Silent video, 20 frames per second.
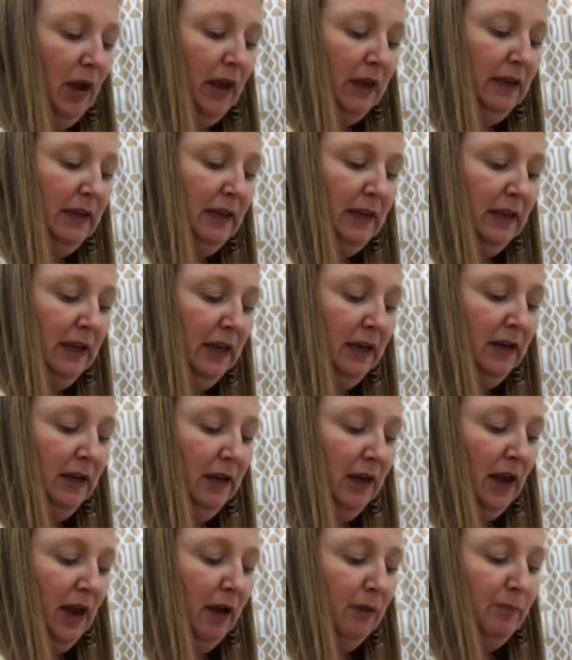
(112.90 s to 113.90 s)

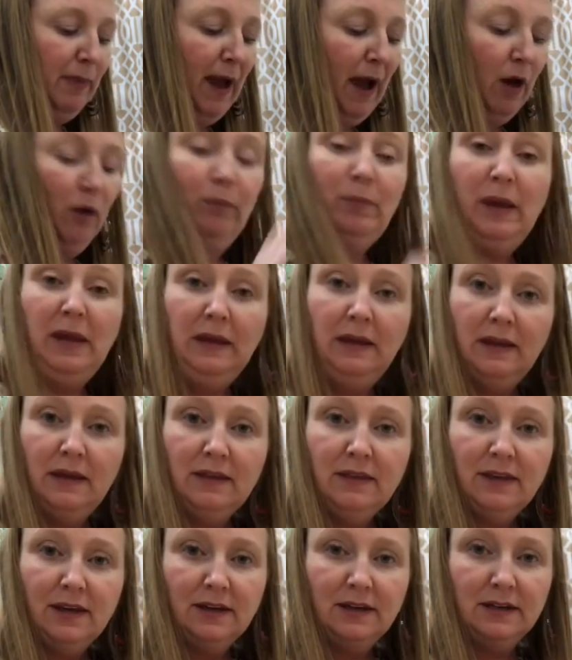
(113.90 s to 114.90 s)
Again, about
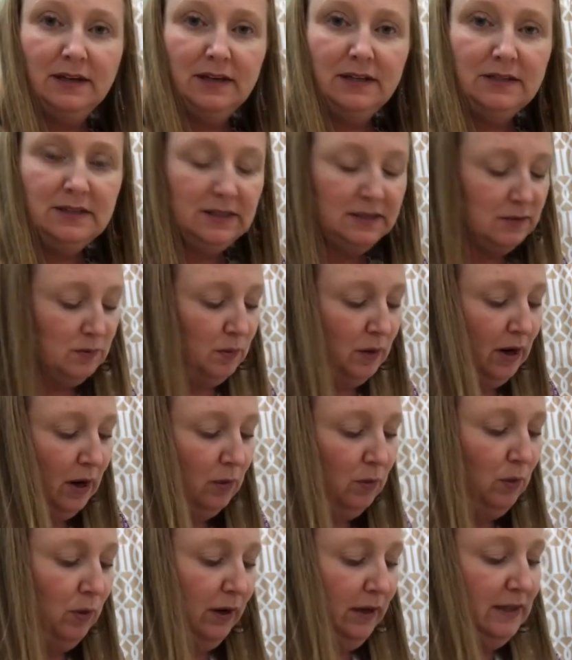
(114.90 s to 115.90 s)
pinky thickness is what
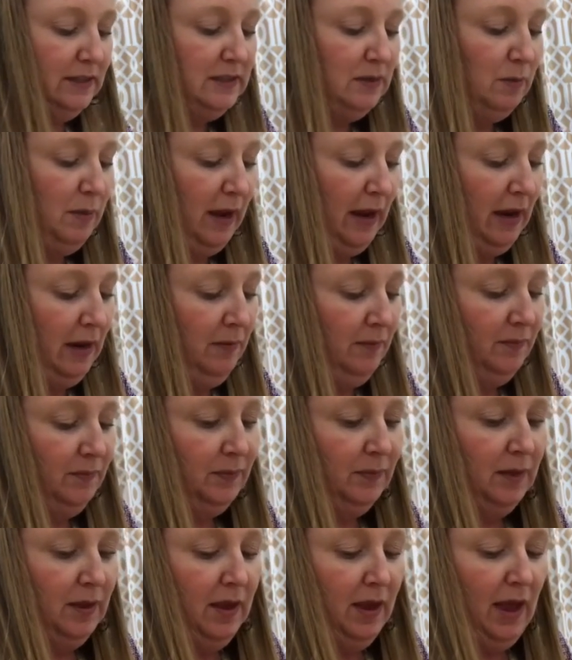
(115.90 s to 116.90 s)
I want it to be.
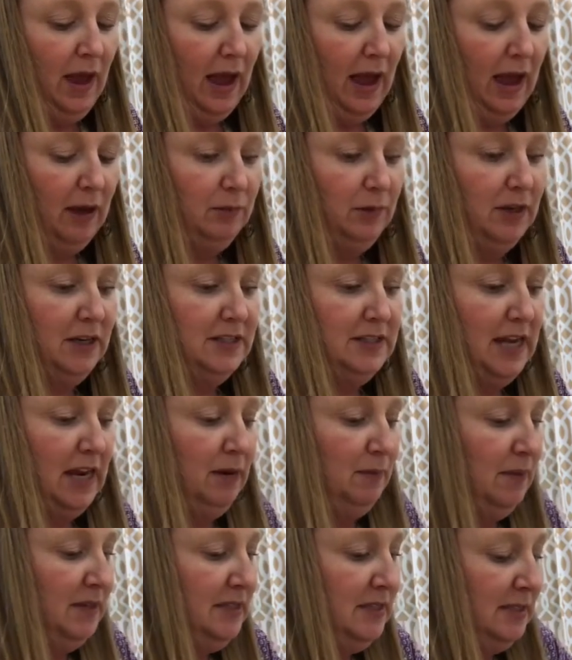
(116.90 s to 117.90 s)
I'm going to
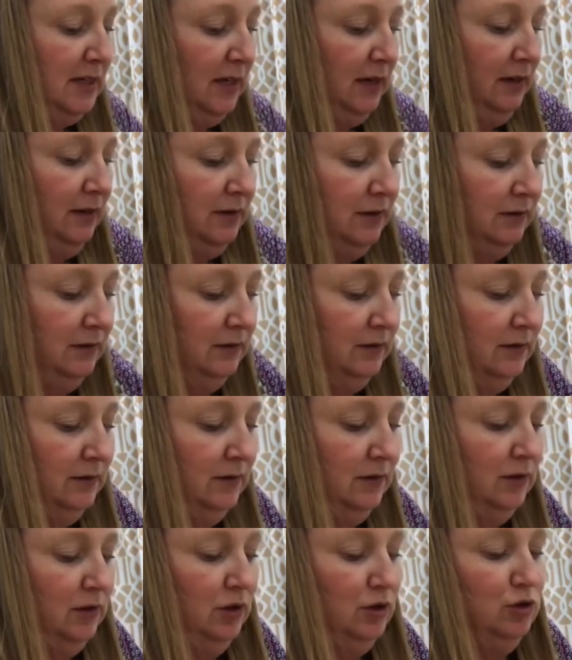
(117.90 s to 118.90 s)
take my stick,
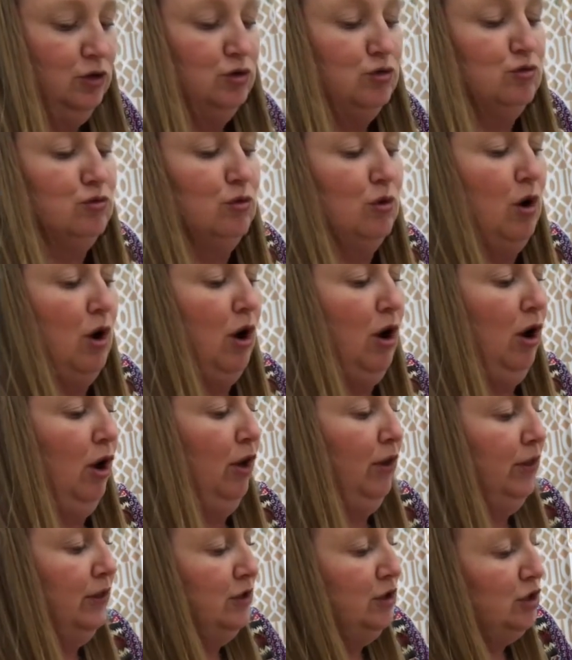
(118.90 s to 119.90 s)

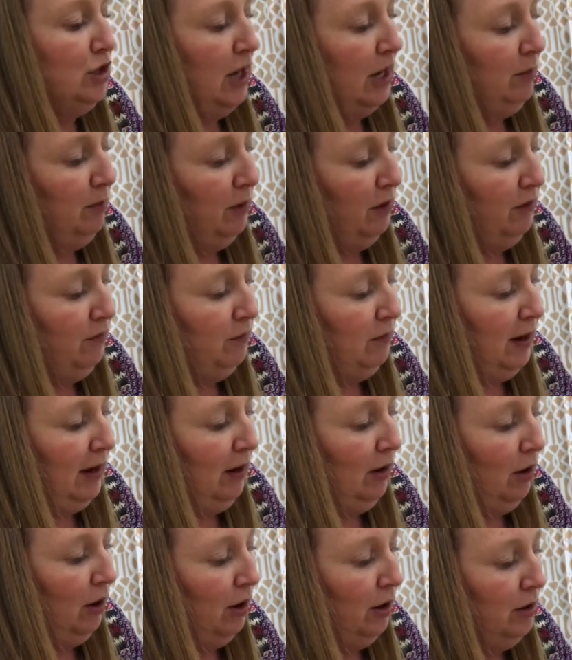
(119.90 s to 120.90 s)
draw the shape of my
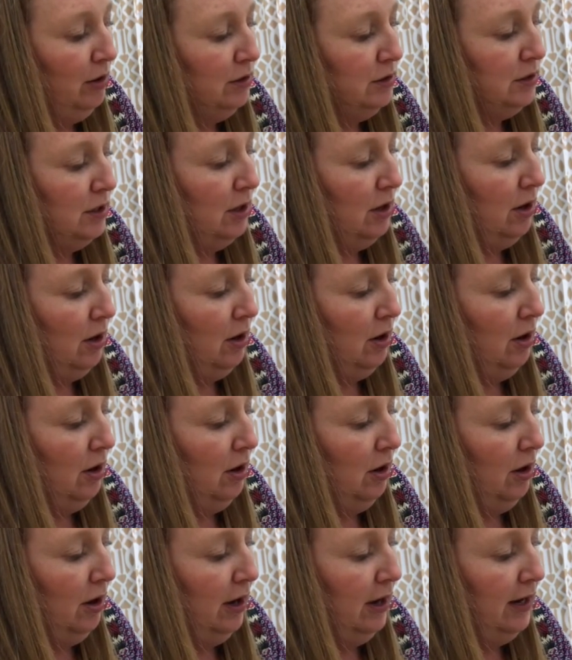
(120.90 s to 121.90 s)
heart
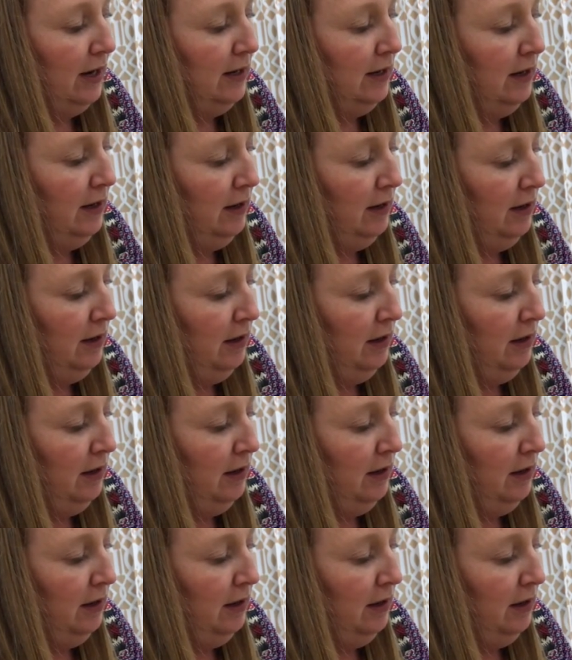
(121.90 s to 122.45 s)
on